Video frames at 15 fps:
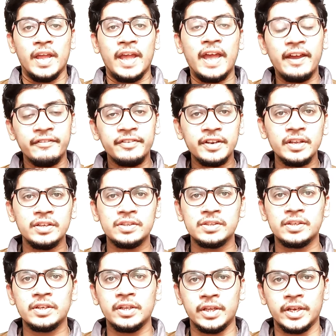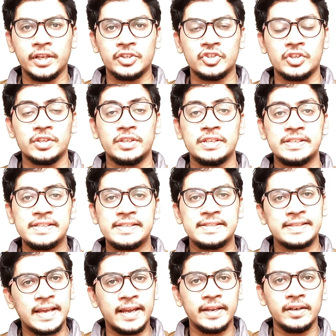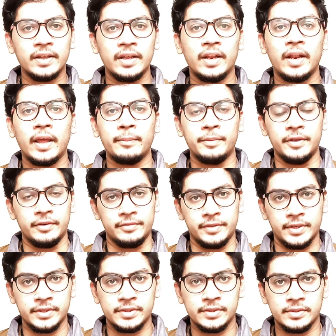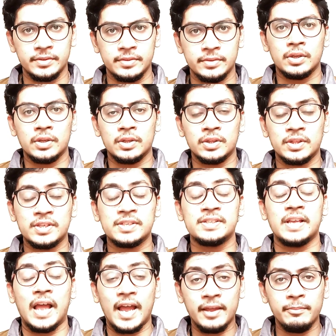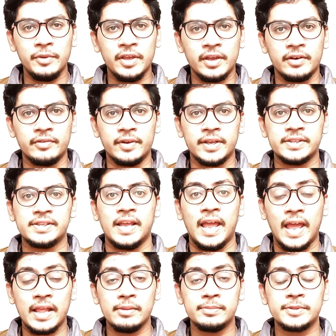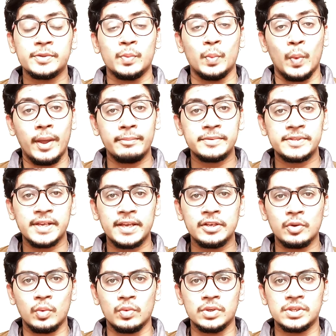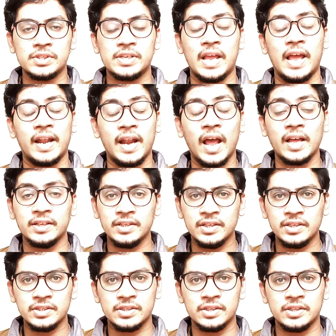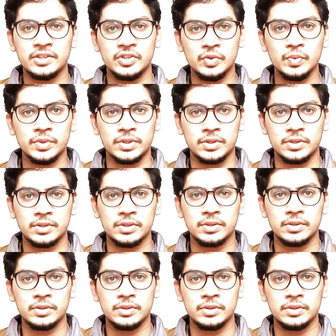Every internet connection is assigned an IP address. This IP address helps website owners and other internet users